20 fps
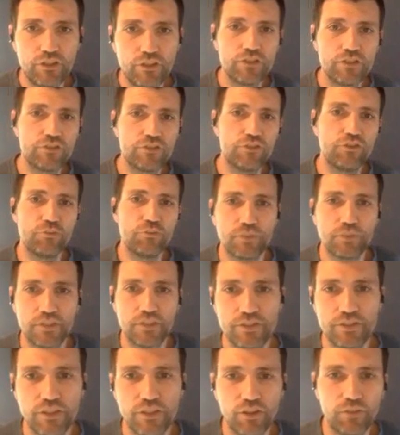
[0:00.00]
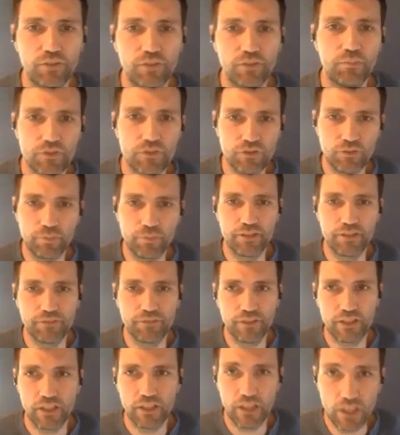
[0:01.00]
to consume until marginal
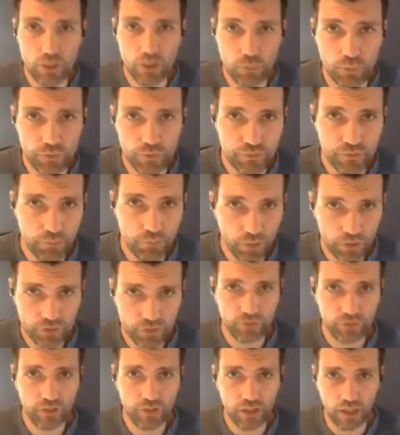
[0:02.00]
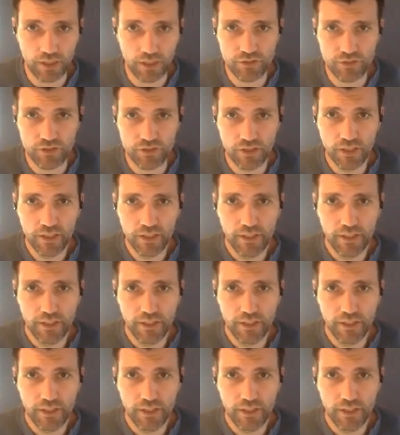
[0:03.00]
benefit equals marginal cost.